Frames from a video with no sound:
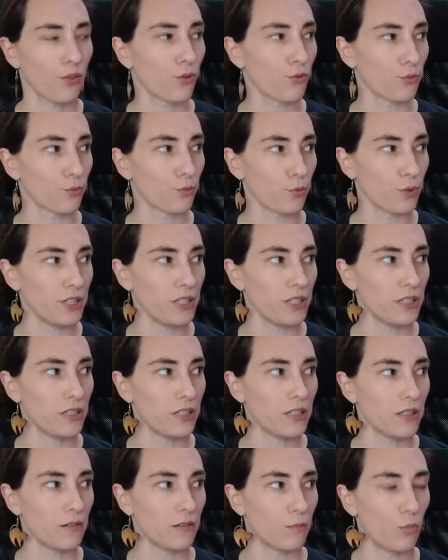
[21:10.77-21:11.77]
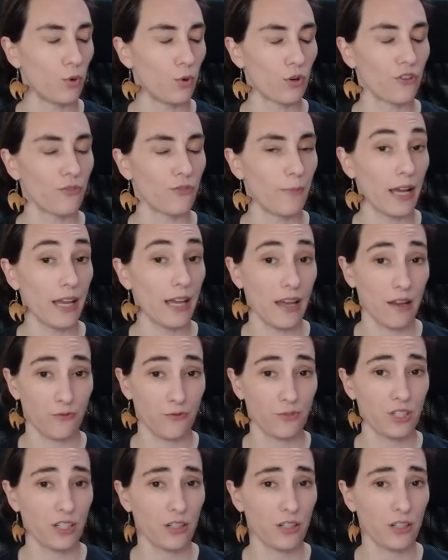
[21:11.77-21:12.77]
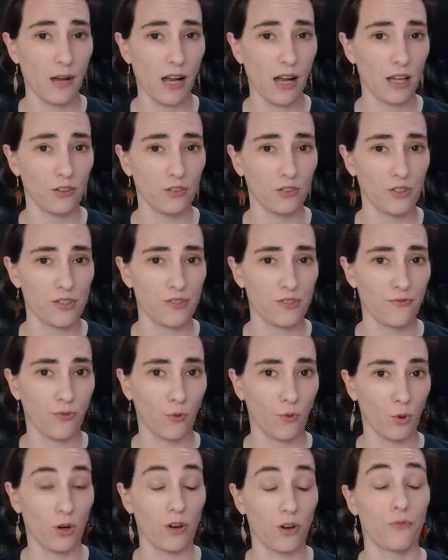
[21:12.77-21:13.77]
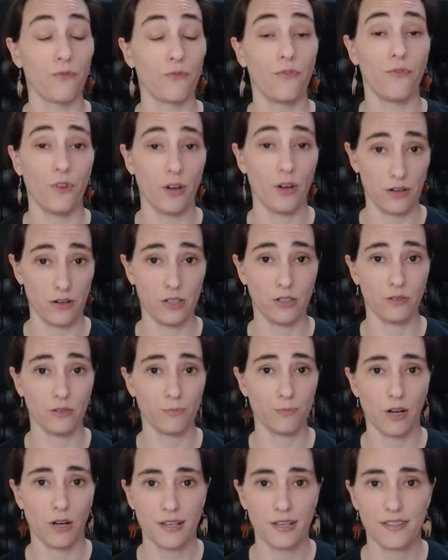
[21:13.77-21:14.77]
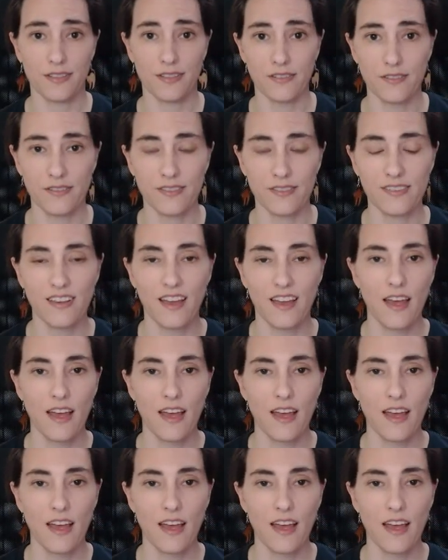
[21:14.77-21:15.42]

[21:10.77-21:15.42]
3 more of my F tier models for very good prices.